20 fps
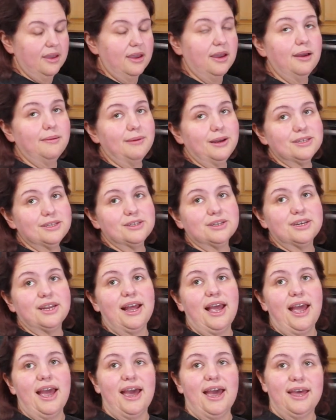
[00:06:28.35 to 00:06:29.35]
I'm also going
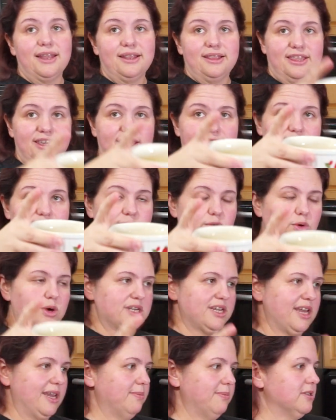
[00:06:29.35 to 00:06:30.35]
to add the 4
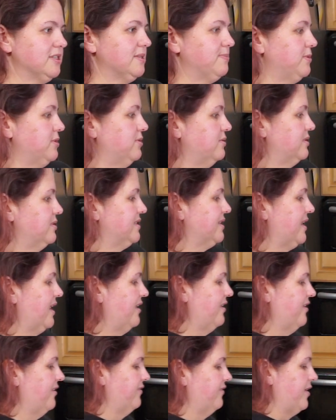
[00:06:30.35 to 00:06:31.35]
tablespoons
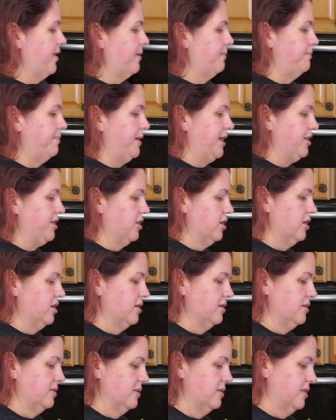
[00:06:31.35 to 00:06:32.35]
of
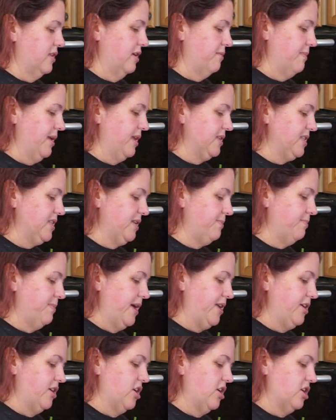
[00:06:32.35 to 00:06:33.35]
butter. They're melted
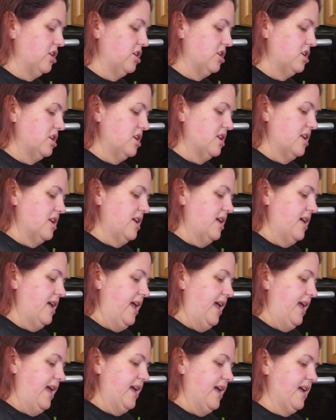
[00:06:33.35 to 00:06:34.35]
butter,
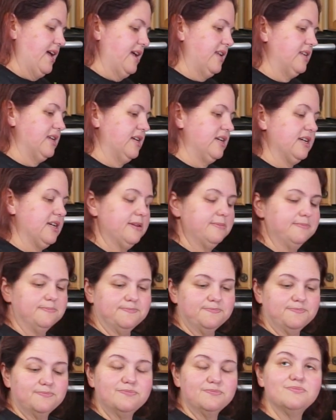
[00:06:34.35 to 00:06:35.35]
and
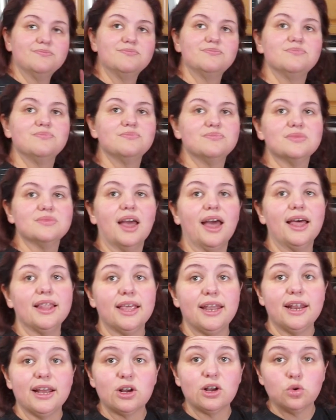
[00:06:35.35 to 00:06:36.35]
I
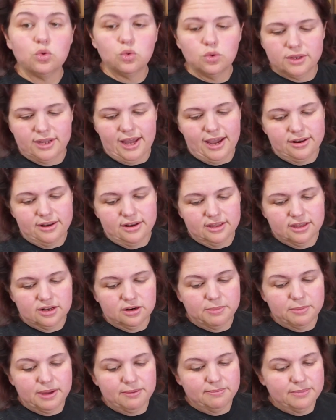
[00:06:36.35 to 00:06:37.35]
let it cool down a little
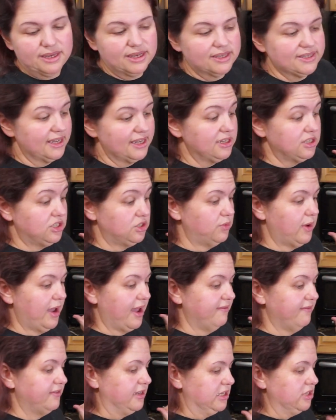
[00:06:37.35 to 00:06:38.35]
bit because I do
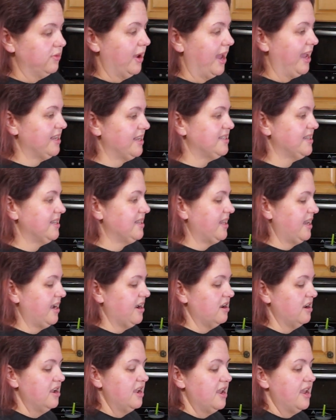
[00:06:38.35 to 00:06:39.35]
have 2 eggs in
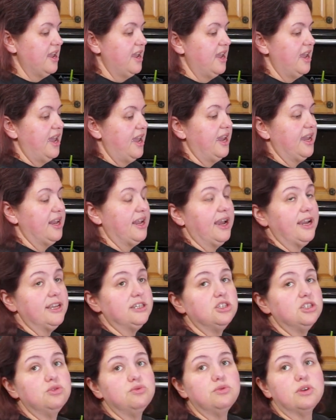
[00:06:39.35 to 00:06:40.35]
there, and I
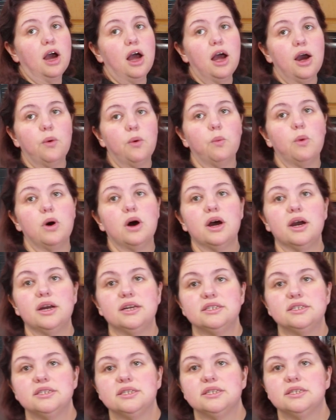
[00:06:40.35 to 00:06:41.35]
do not
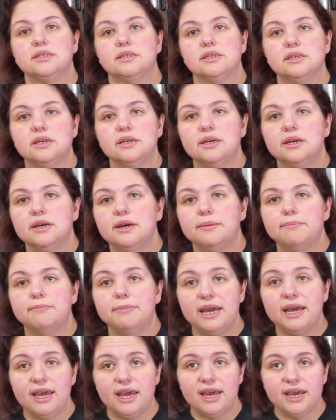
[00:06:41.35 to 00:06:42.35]
want
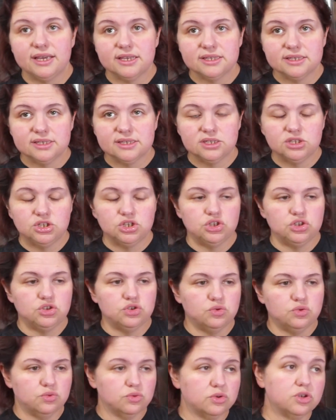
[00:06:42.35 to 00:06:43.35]
my eggs
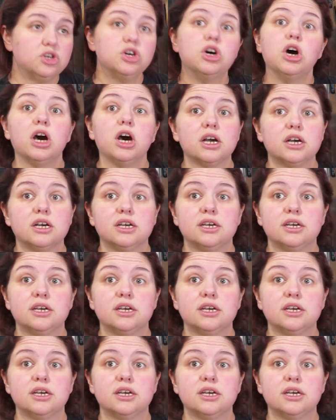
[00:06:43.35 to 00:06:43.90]
to cook